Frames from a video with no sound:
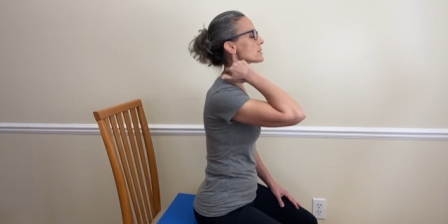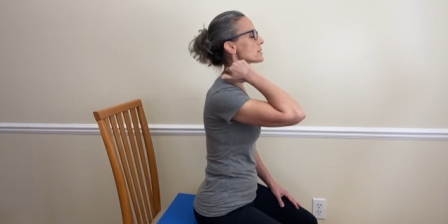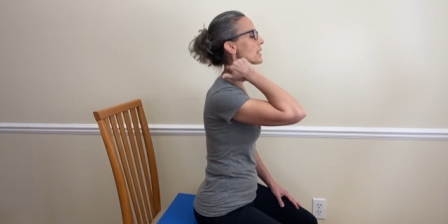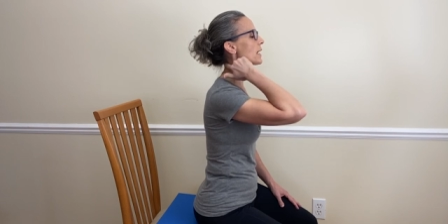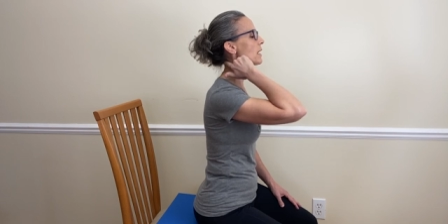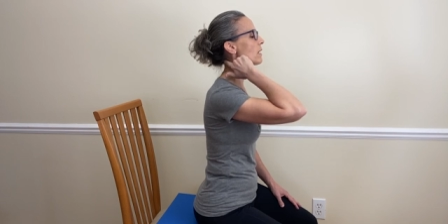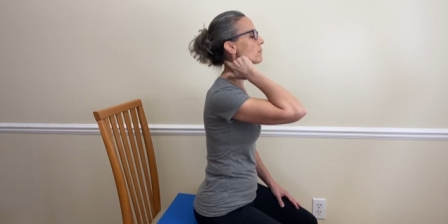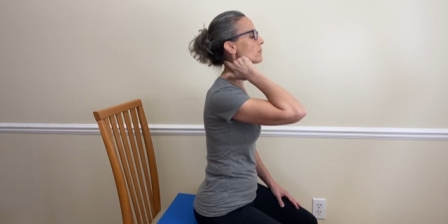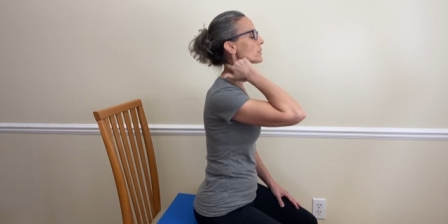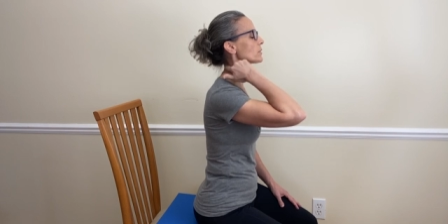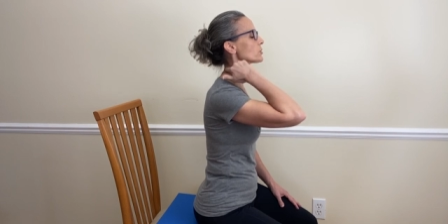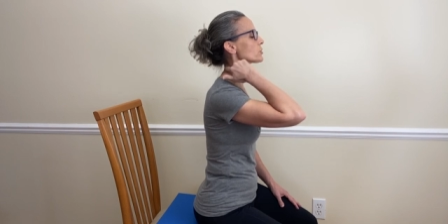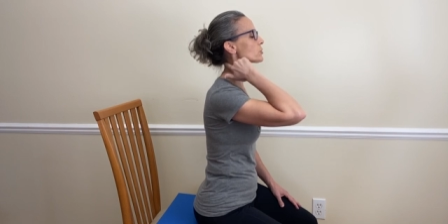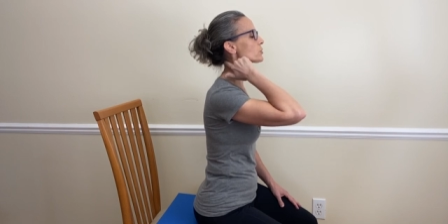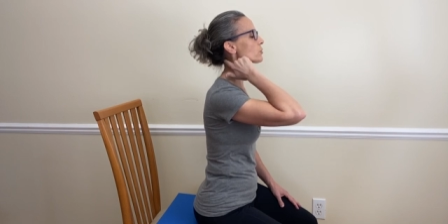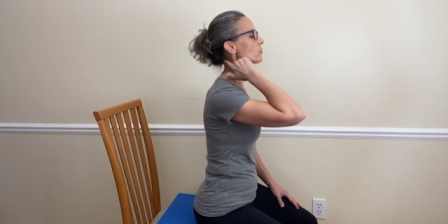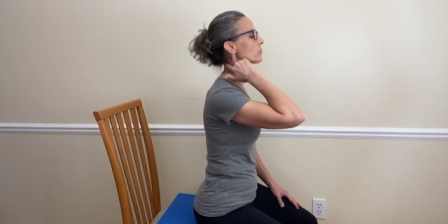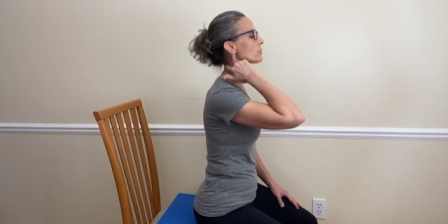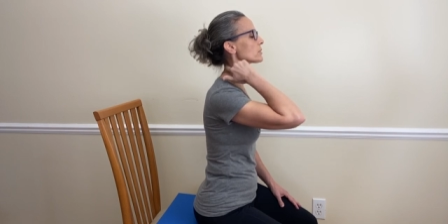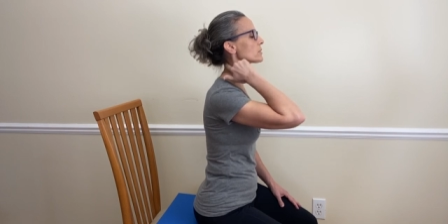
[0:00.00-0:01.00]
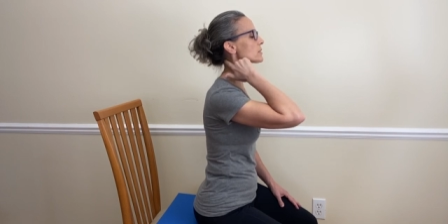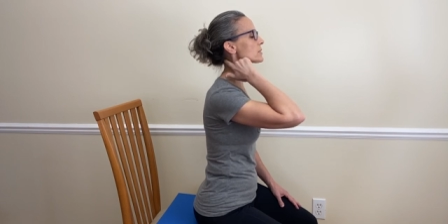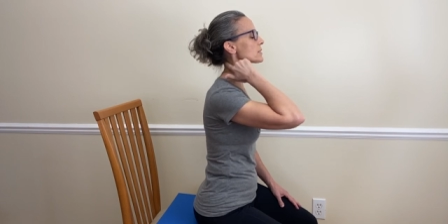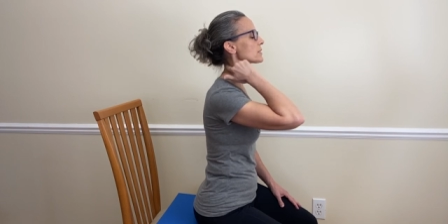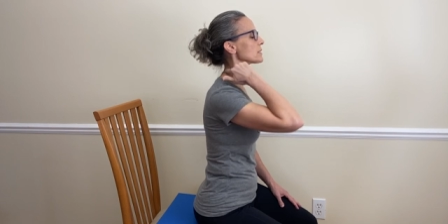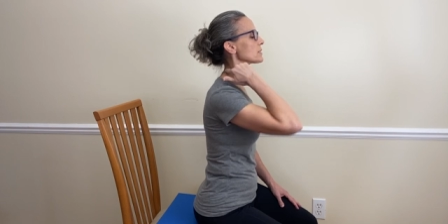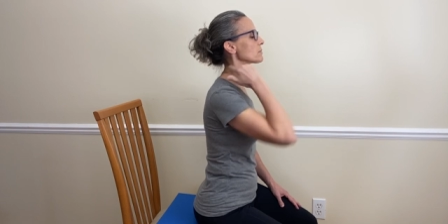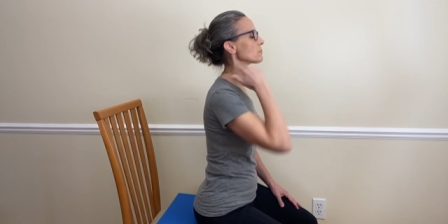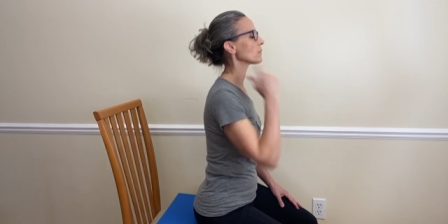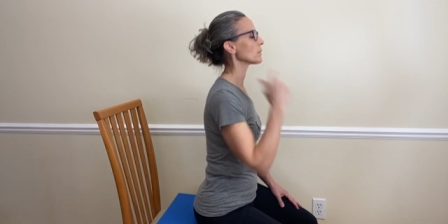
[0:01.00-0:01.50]
down and shortens
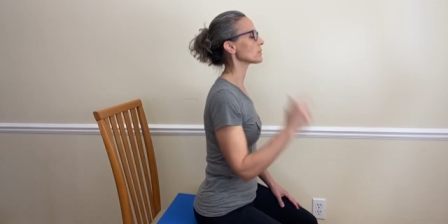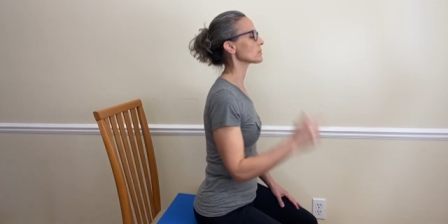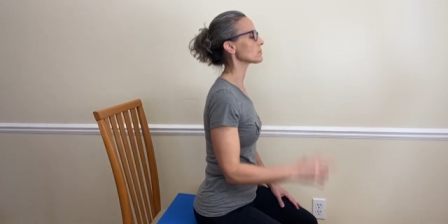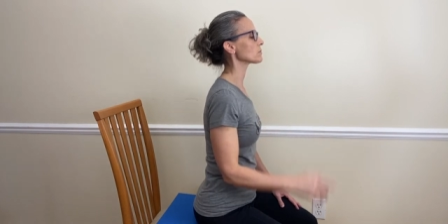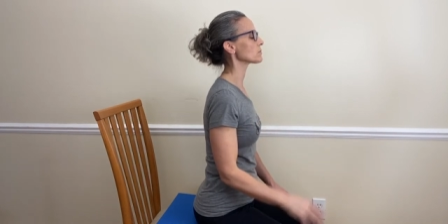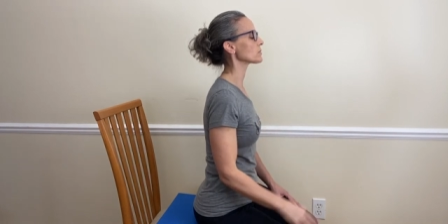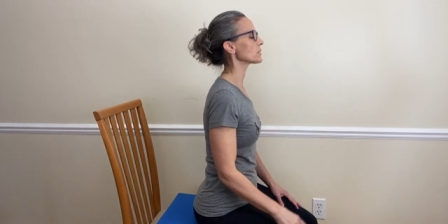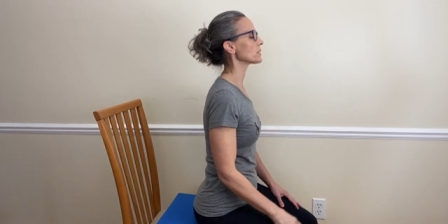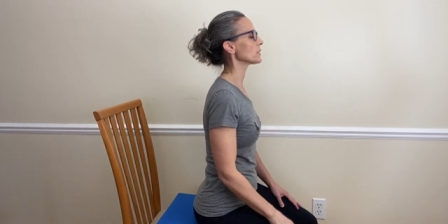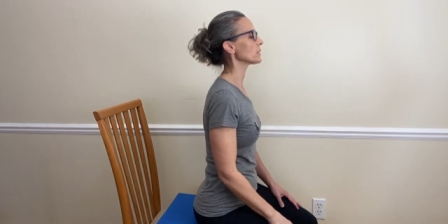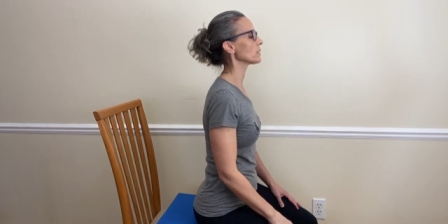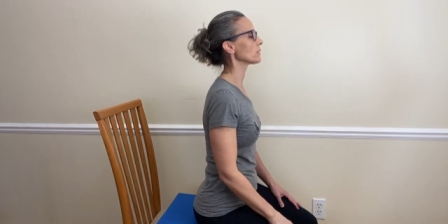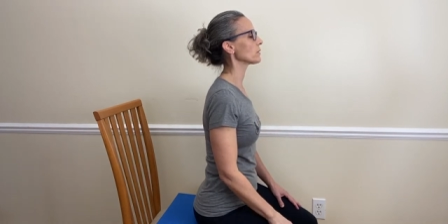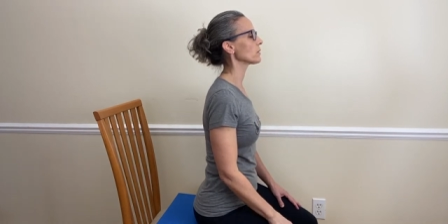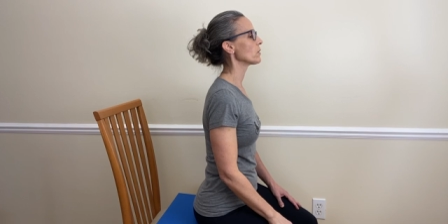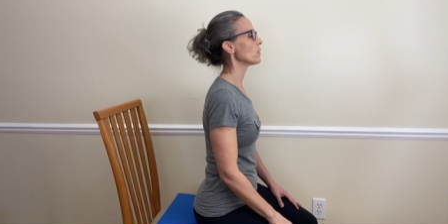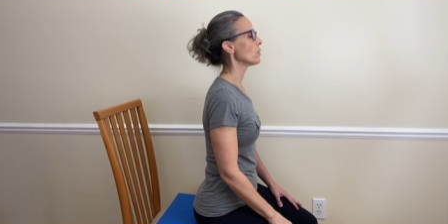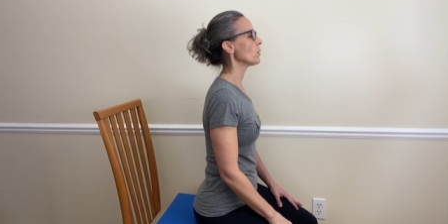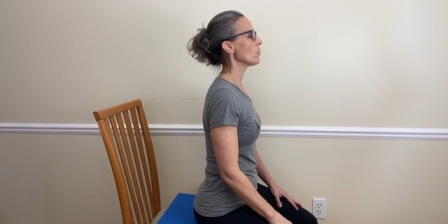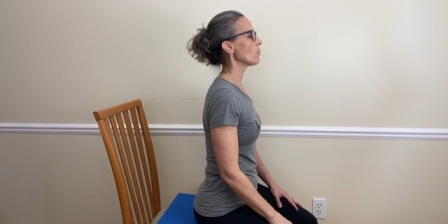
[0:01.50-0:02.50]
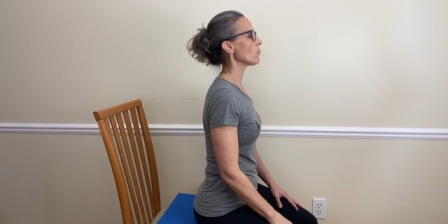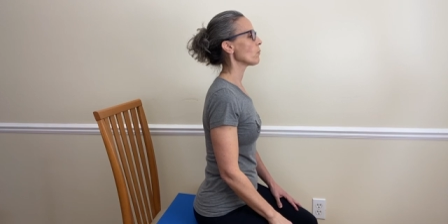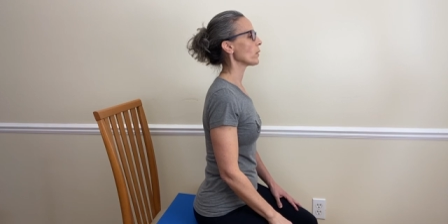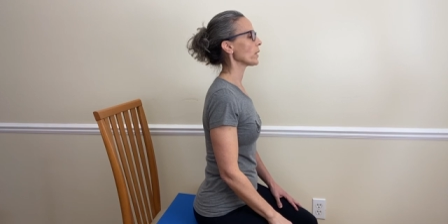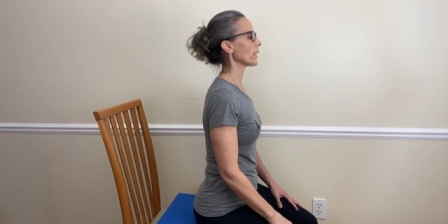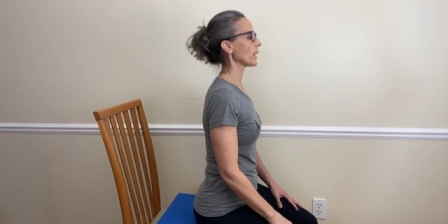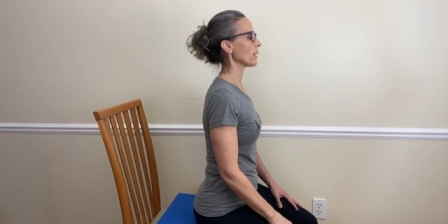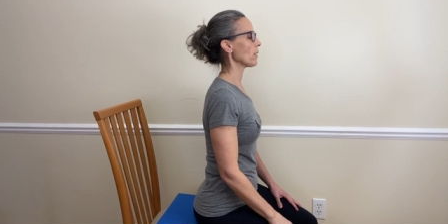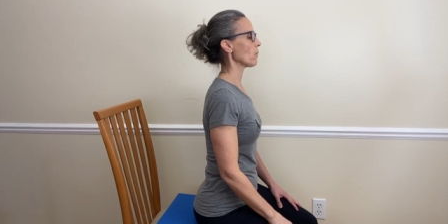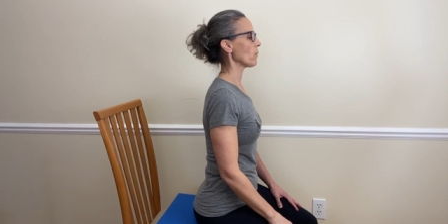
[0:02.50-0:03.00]
these muscles here
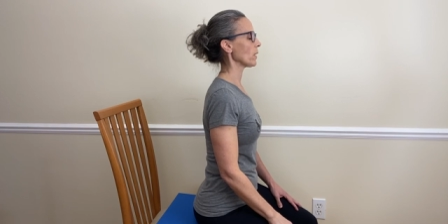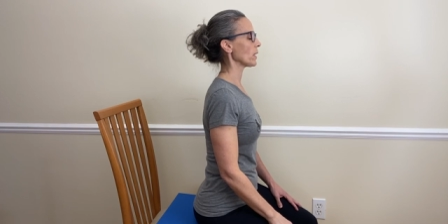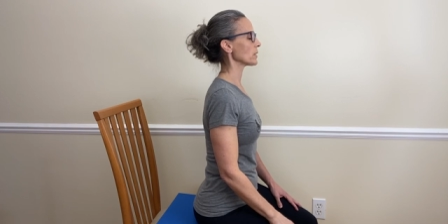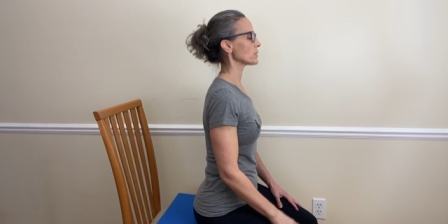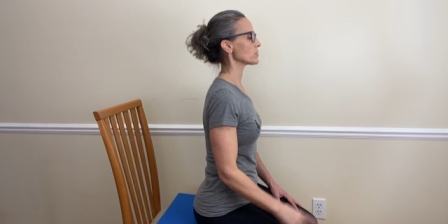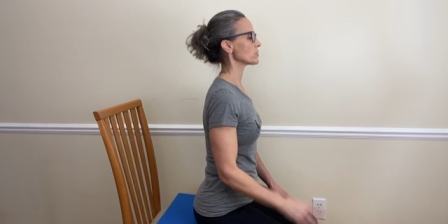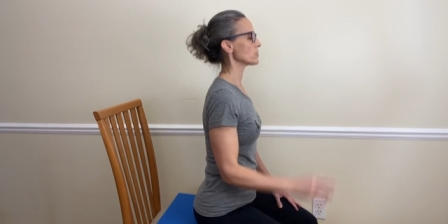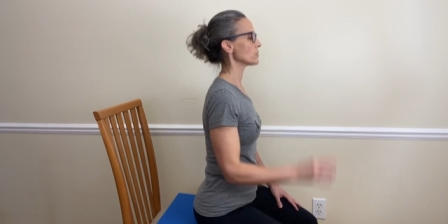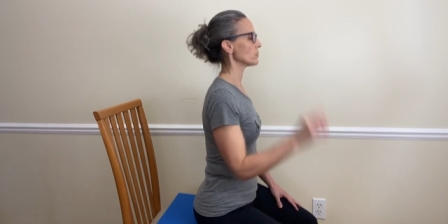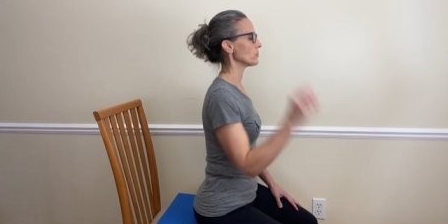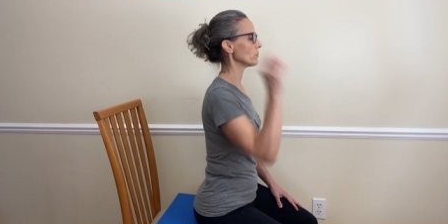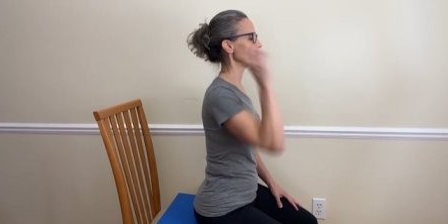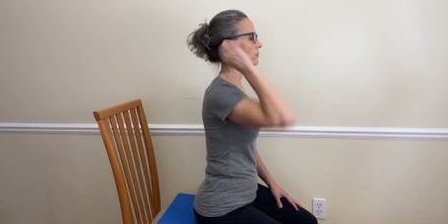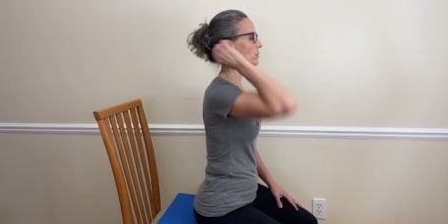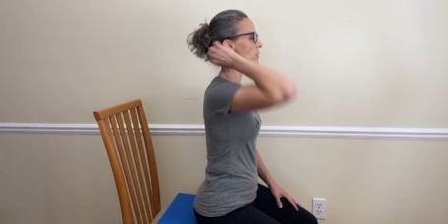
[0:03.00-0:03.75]
when I want to